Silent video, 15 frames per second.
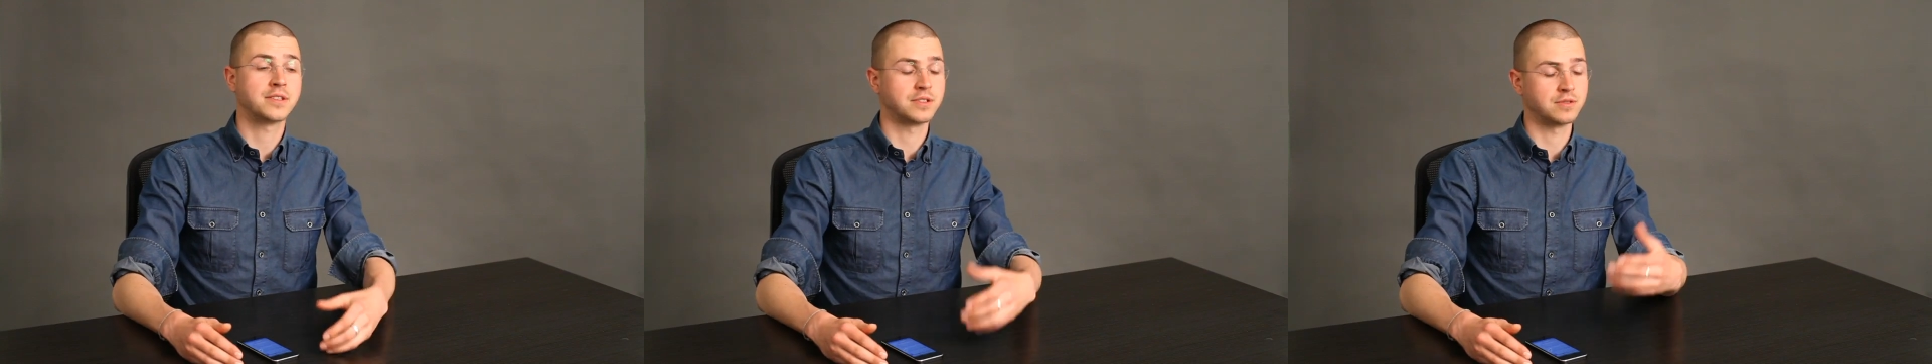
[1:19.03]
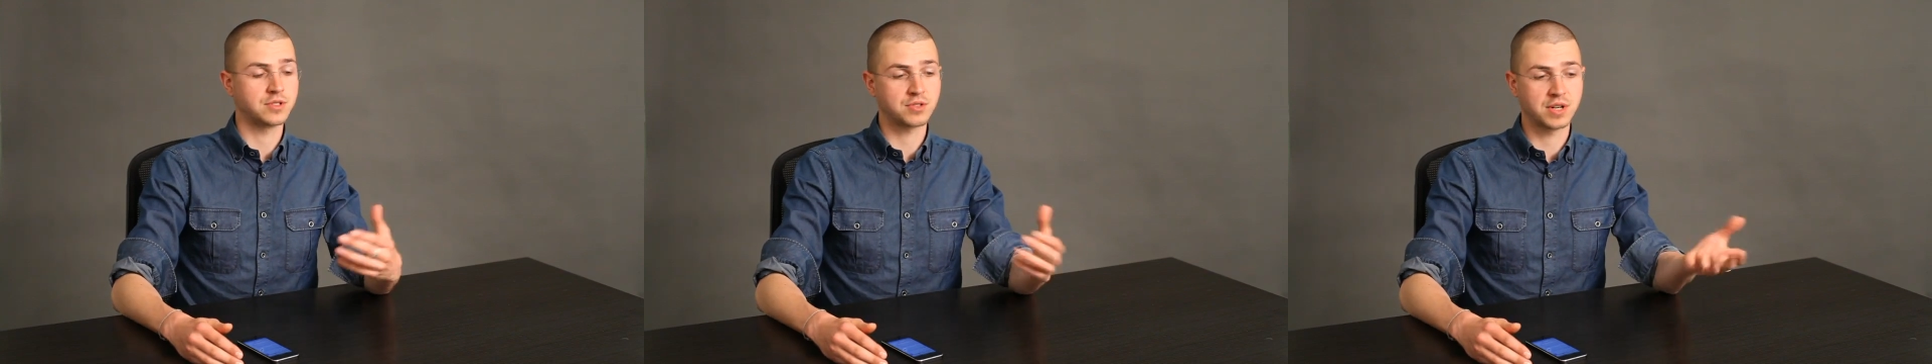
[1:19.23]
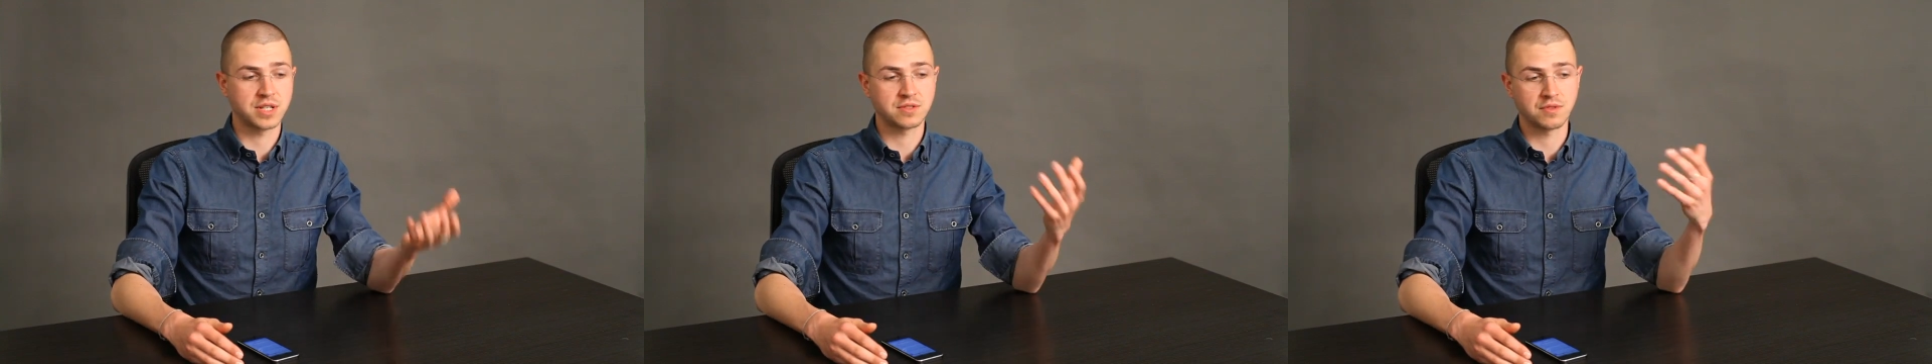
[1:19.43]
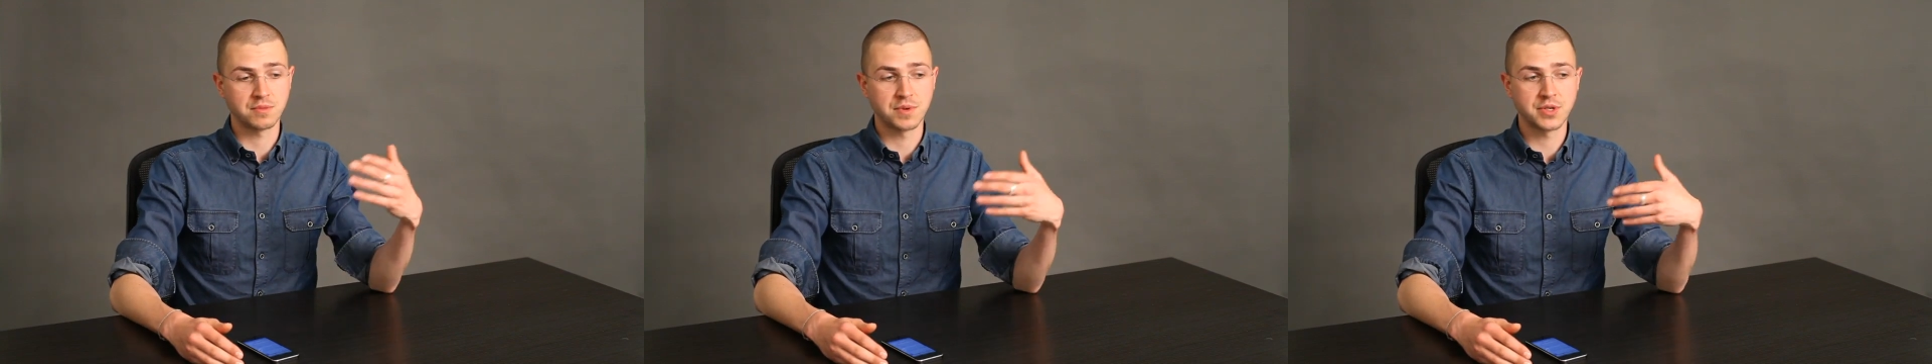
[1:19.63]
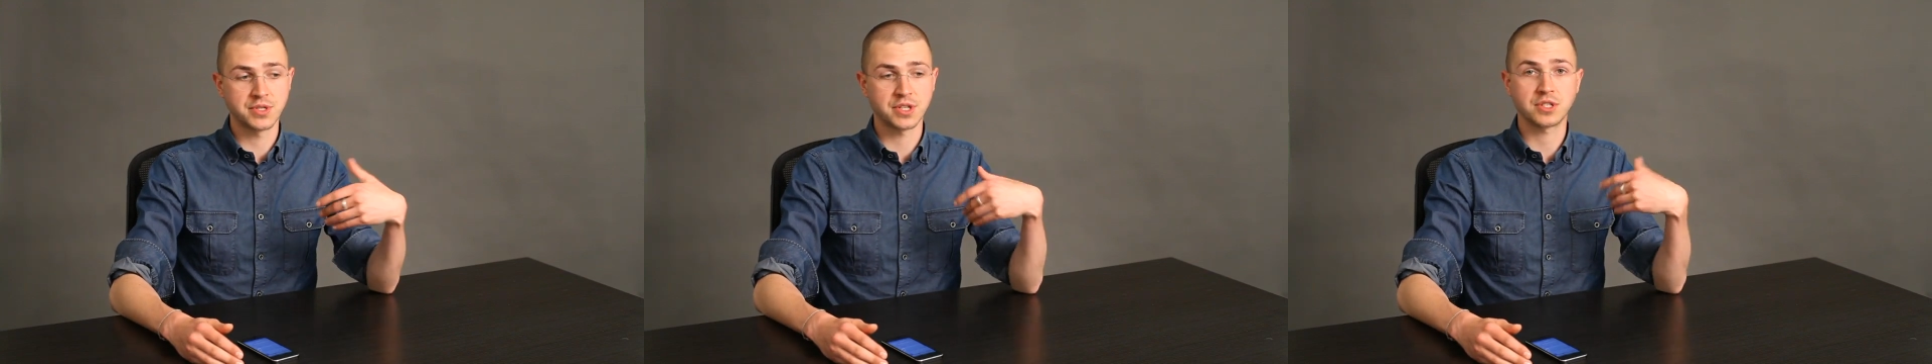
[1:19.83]
to transfer
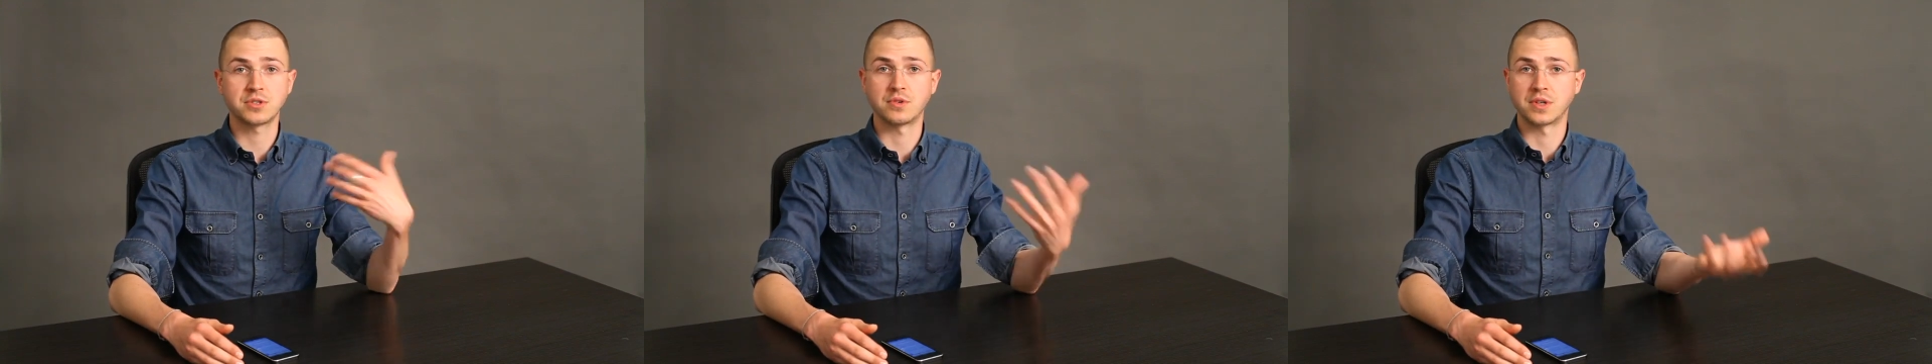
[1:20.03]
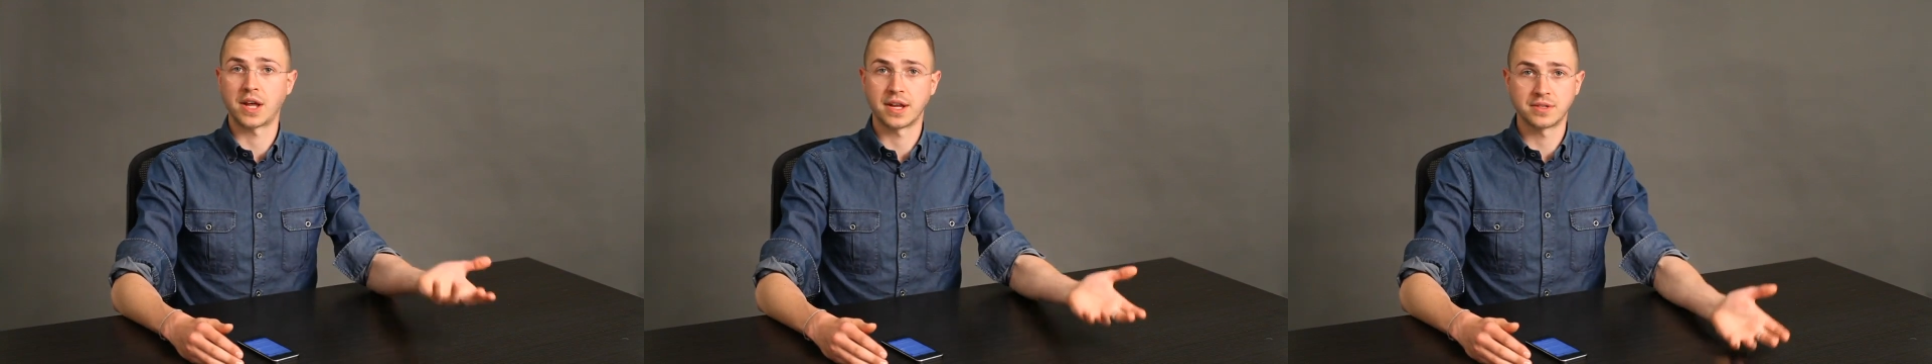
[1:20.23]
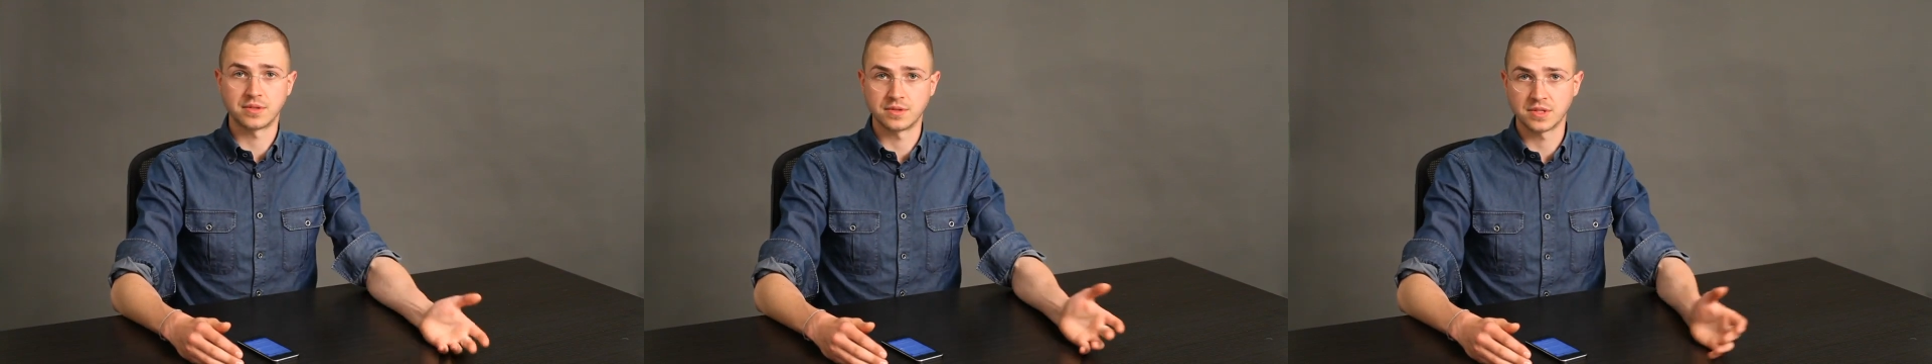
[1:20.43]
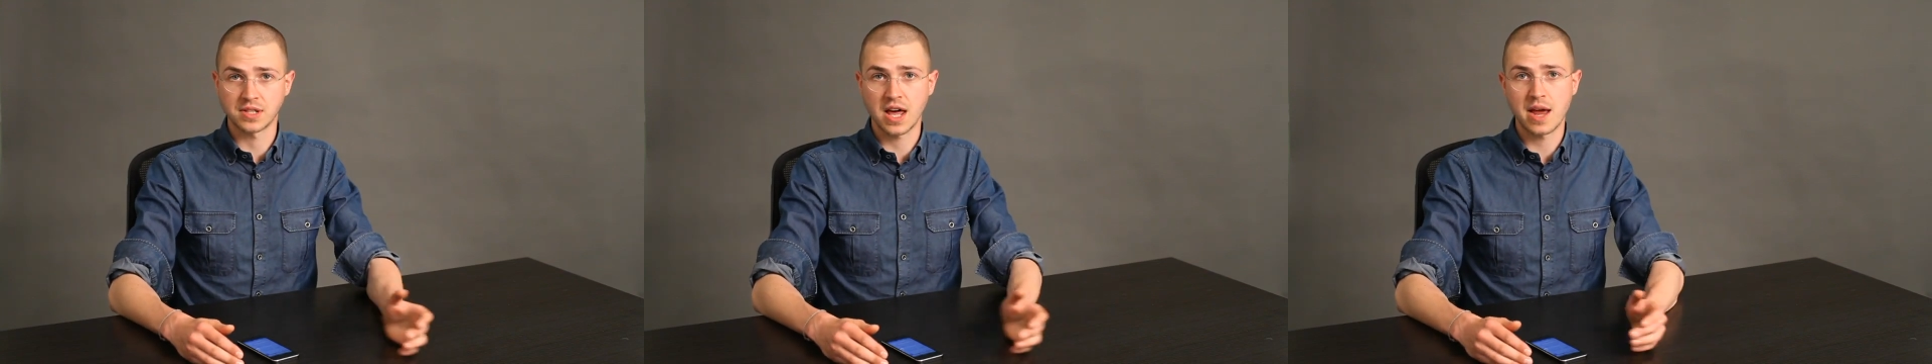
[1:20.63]
music to an iTunes